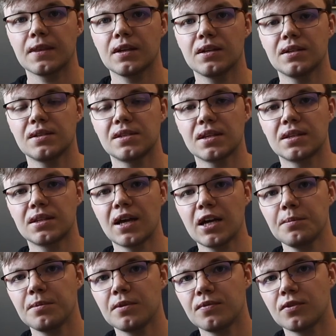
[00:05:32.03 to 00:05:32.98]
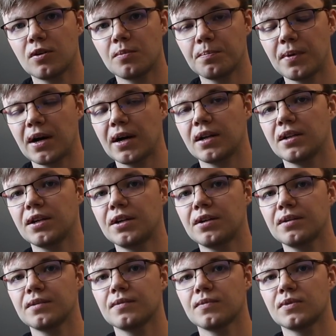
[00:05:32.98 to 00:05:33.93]
It's a type of
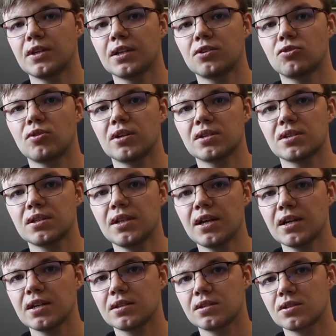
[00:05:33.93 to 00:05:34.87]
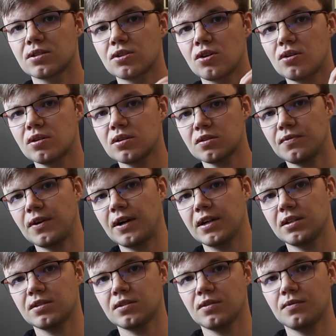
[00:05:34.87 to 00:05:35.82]
compiler that translates source
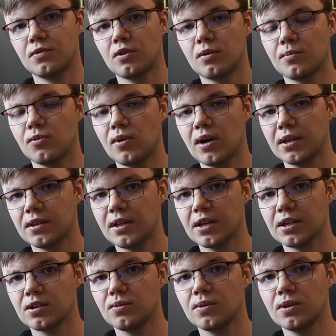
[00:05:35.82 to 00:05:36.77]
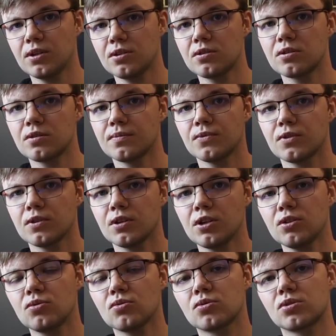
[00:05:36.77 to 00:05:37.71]
files from one language
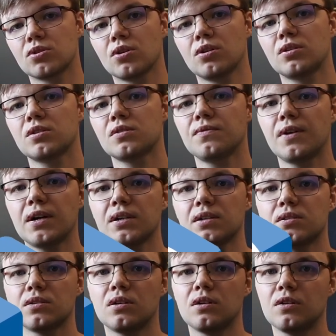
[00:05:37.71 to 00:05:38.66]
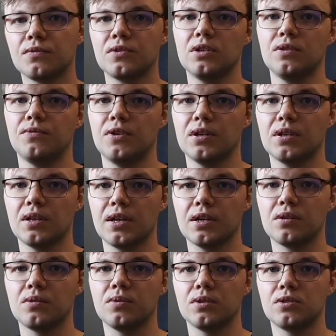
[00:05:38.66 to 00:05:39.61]
into source files of different
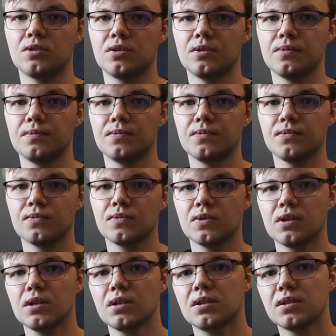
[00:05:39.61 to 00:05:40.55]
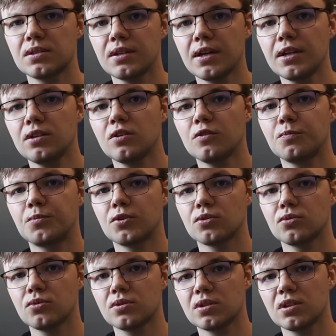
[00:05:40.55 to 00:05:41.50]
language, instead of
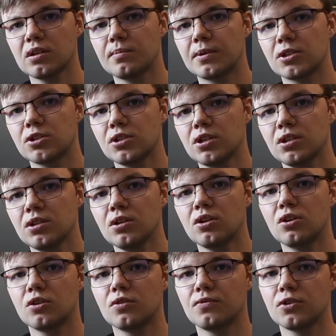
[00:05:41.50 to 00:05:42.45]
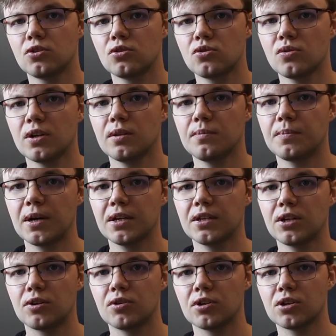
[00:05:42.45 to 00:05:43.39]
producing machine or virtual
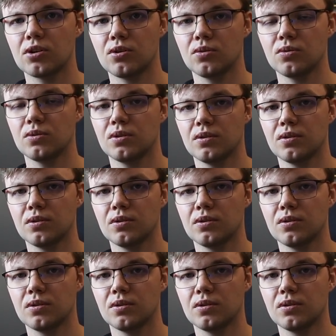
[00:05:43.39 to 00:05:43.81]
binary code.